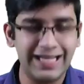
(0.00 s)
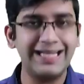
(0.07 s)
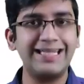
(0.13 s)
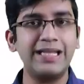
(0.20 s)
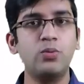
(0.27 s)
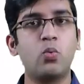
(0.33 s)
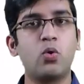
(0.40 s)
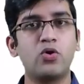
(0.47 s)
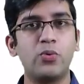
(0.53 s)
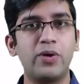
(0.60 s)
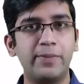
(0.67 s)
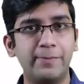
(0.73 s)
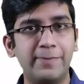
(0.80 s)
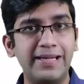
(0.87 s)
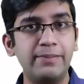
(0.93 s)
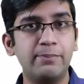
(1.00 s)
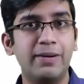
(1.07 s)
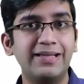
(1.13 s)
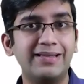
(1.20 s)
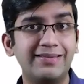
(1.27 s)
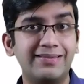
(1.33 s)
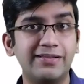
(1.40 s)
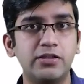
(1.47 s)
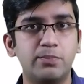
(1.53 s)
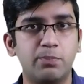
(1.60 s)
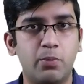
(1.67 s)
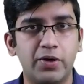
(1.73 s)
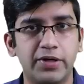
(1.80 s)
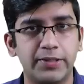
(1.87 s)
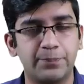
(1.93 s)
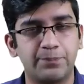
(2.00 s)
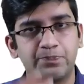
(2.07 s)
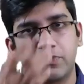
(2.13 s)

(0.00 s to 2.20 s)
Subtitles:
I'll tell what do I mean by the third point.